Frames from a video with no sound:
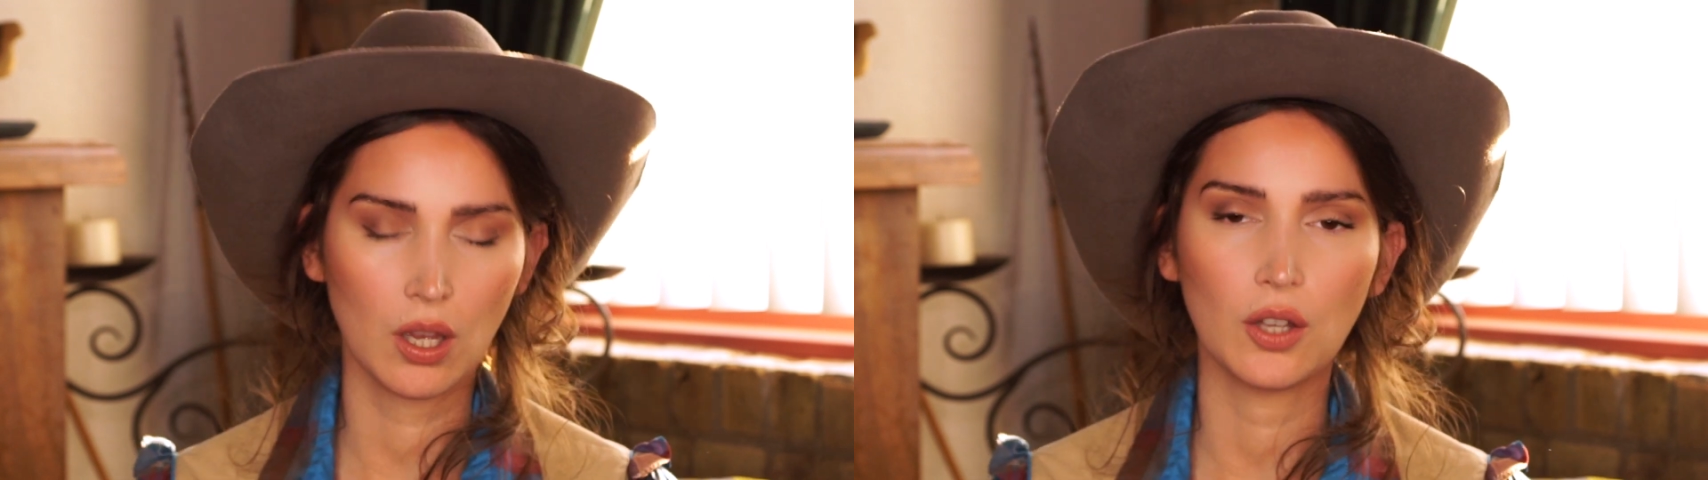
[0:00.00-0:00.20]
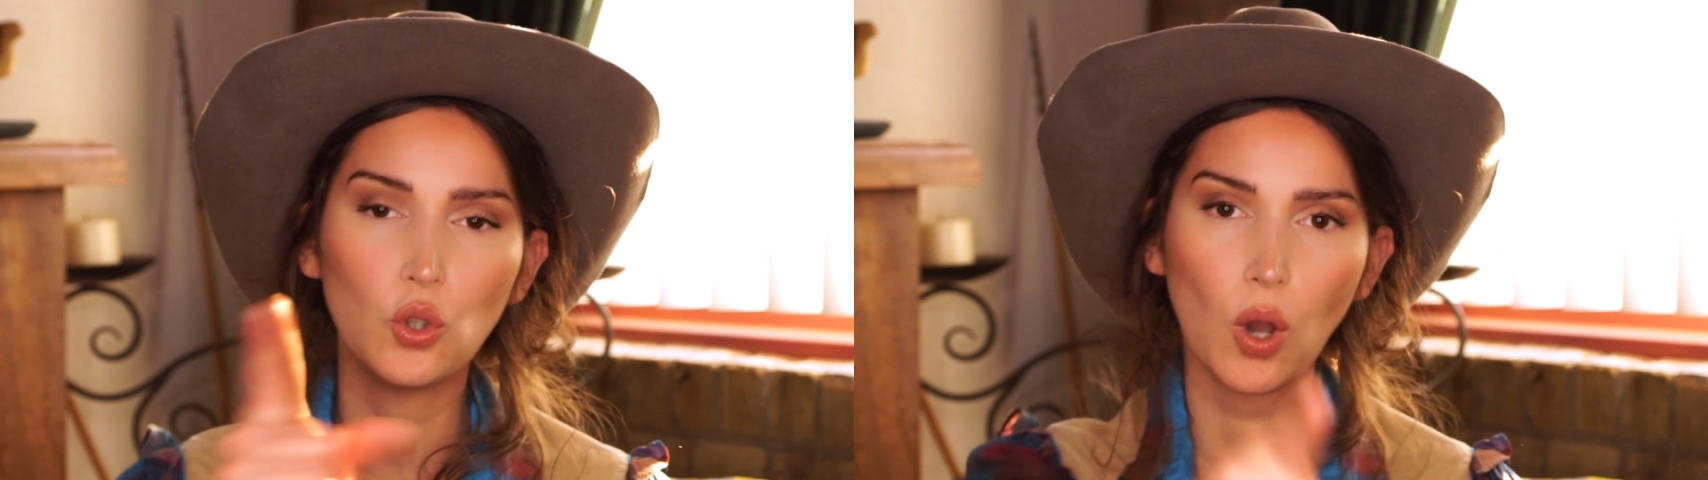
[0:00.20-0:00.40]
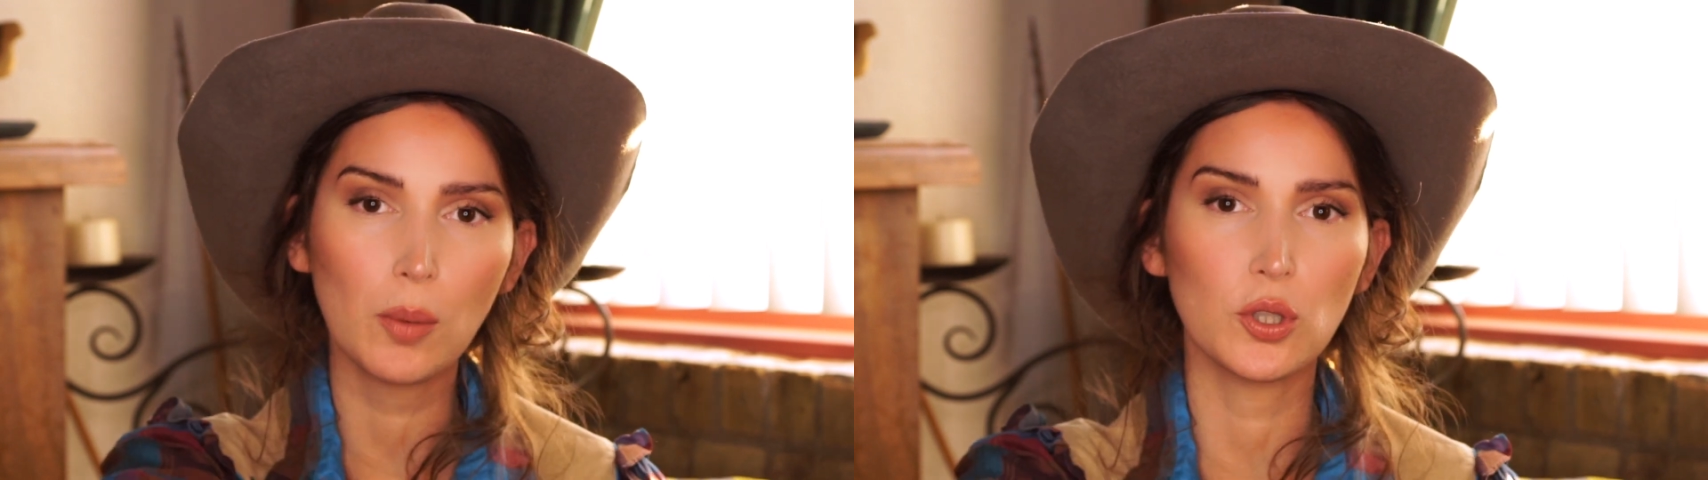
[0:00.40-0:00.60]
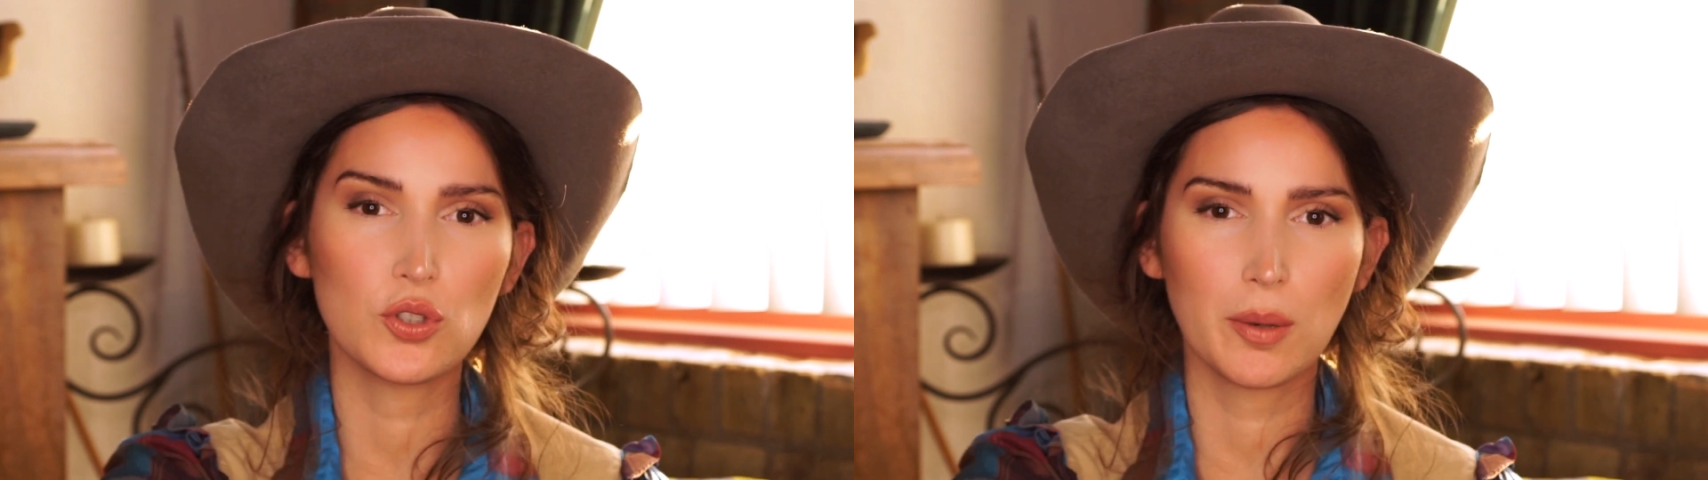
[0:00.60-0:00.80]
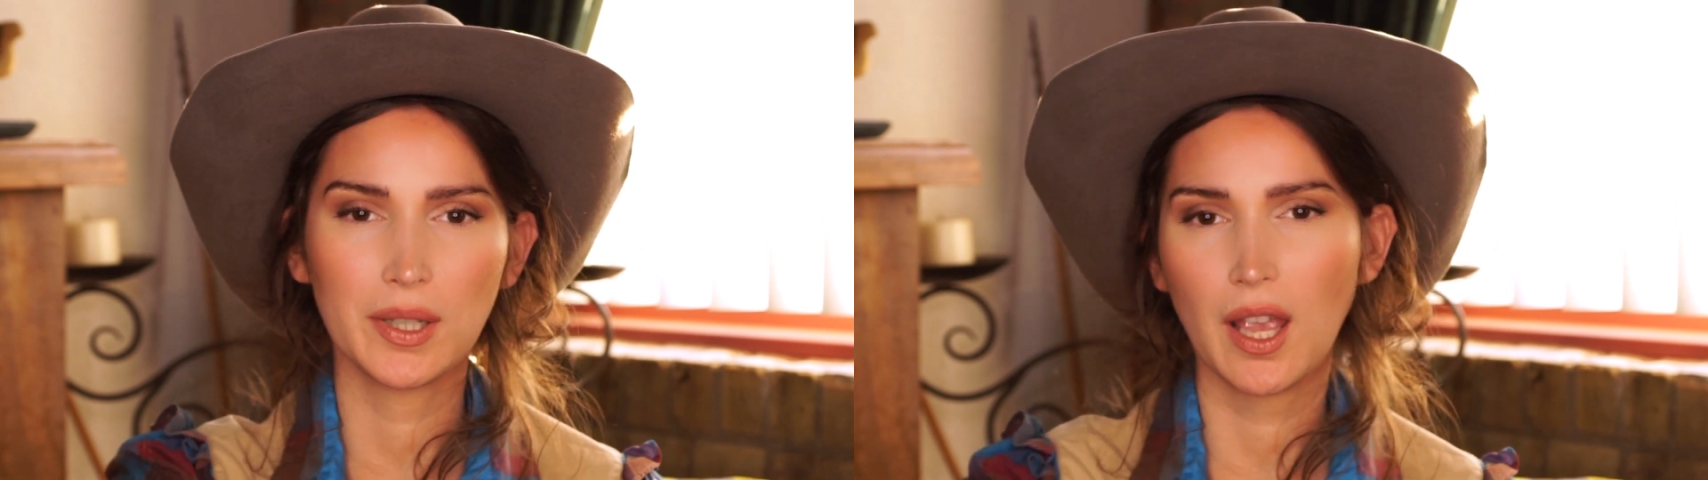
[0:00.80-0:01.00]
New
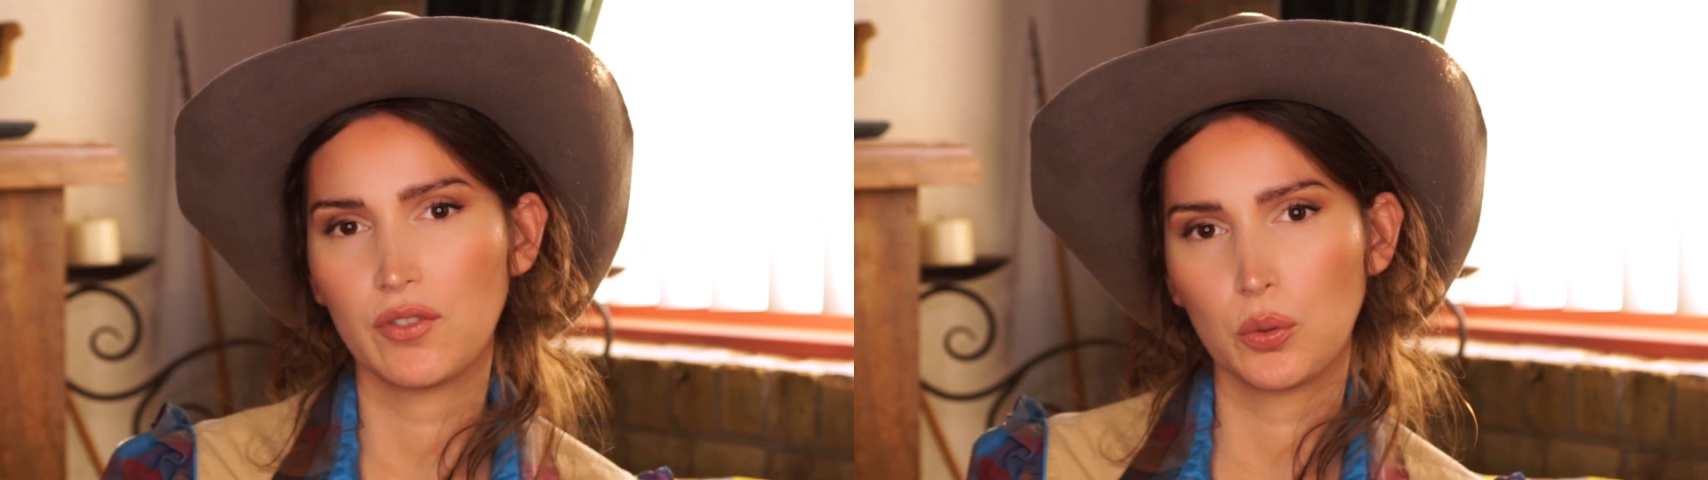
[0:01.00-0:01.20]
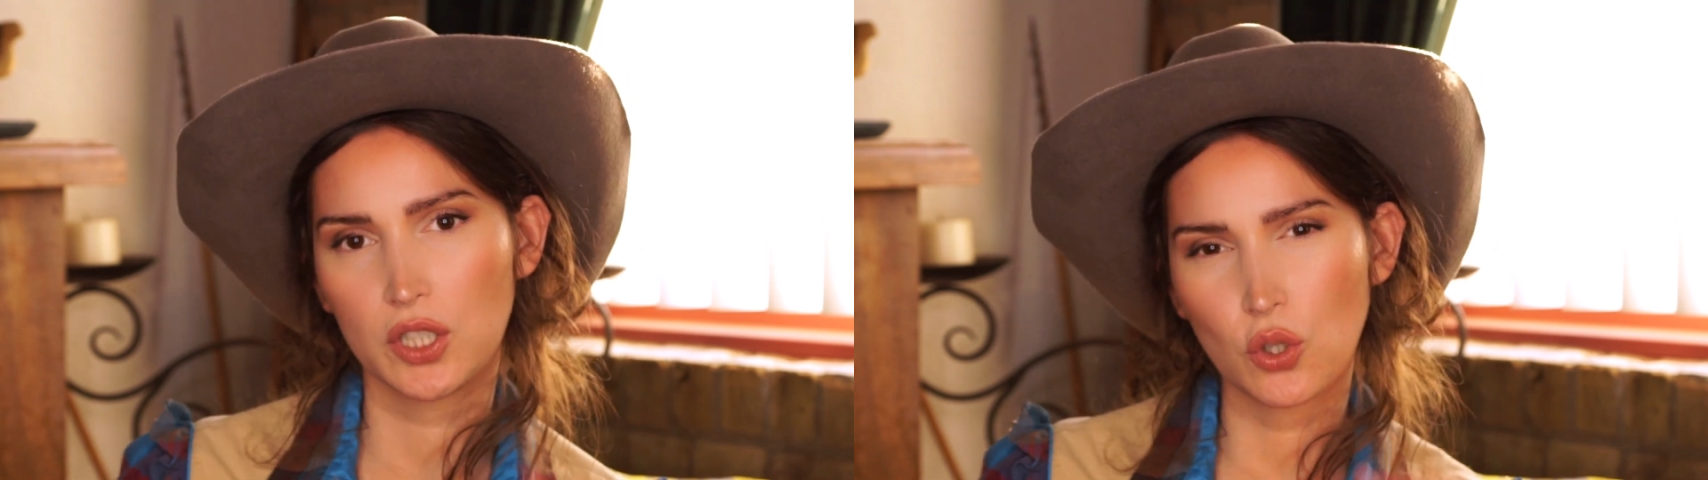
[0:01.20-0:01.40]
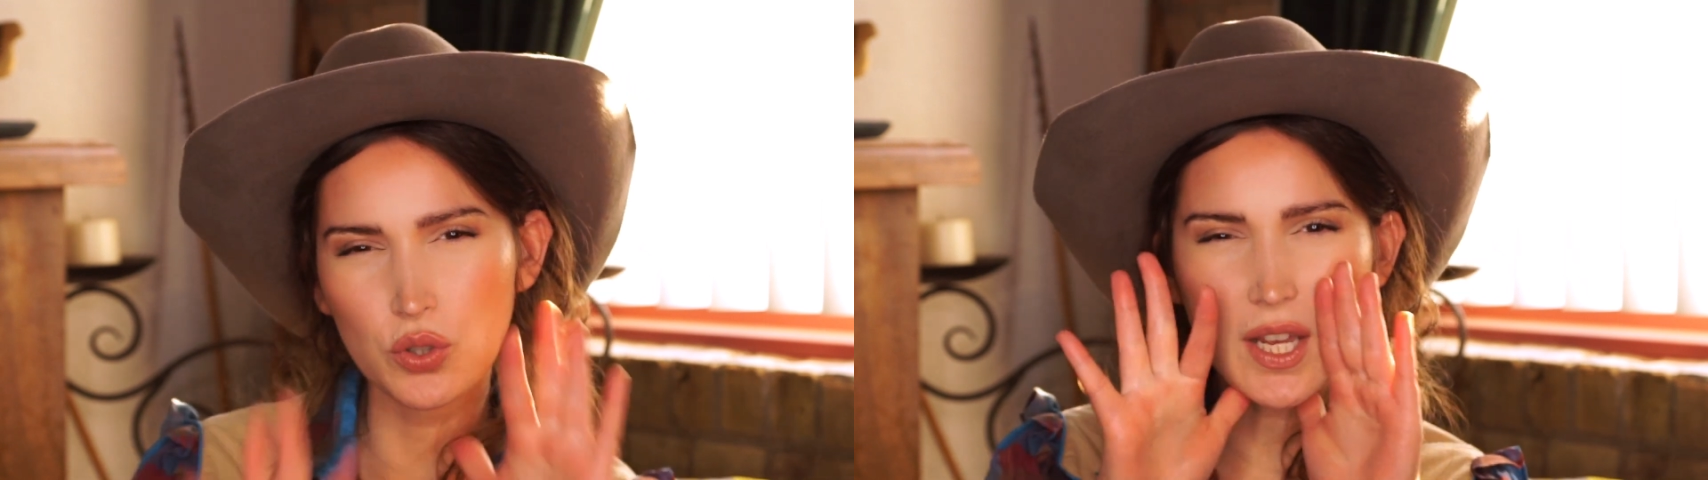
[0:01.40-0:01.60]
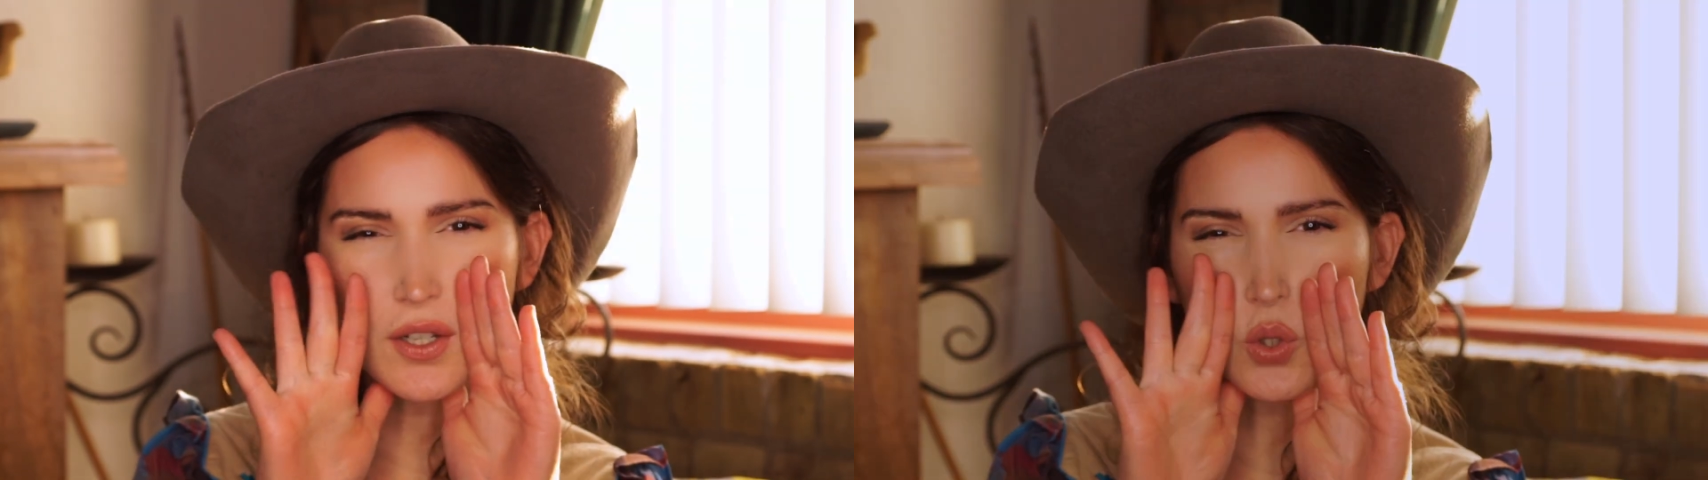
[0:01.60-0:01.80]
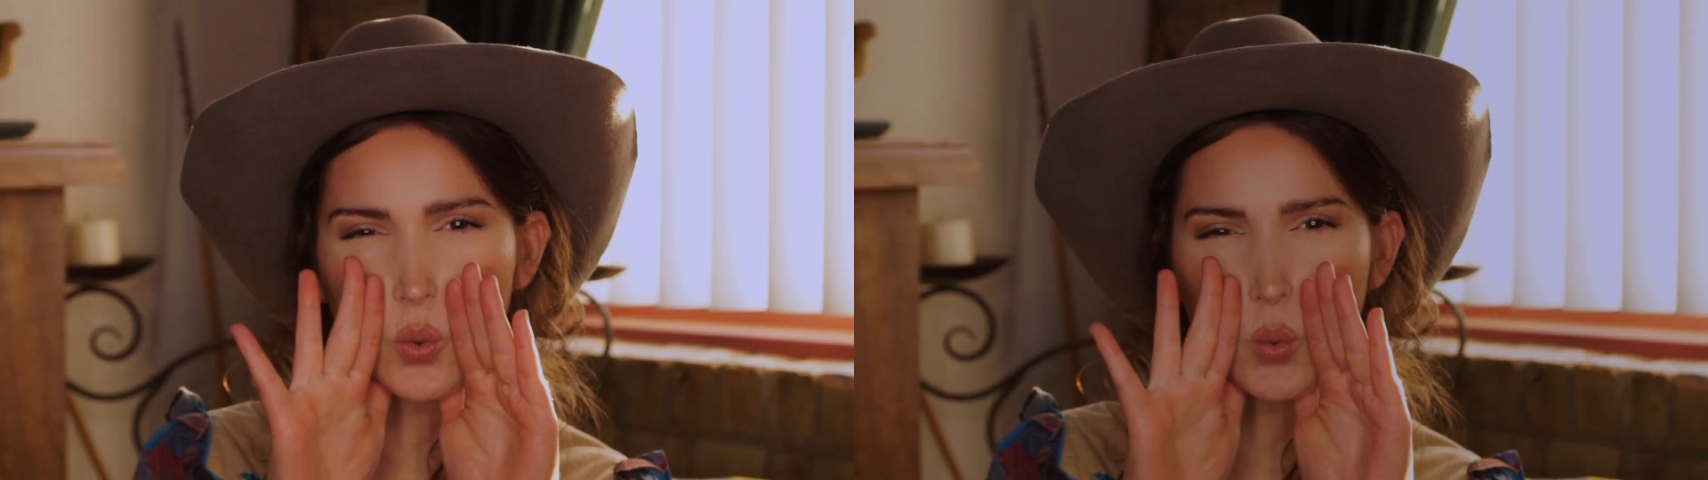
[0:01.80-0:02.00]
uploads coming every week, so stay
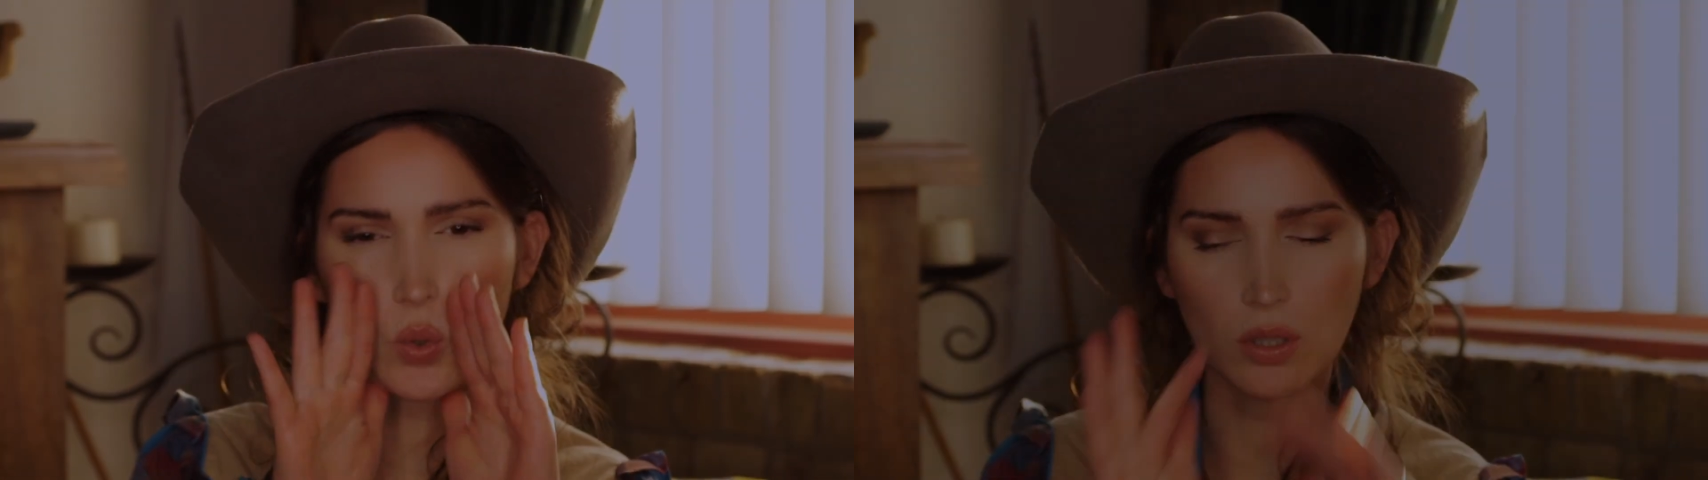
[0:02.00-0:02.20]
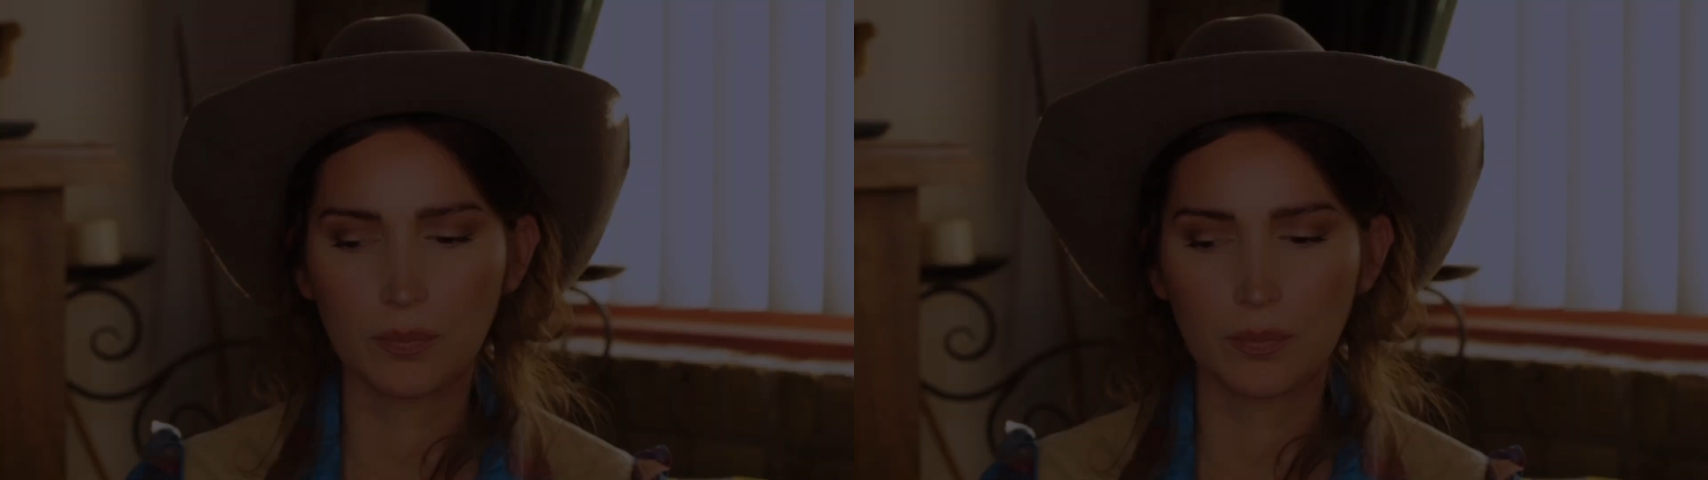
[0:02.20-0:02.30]
tuned!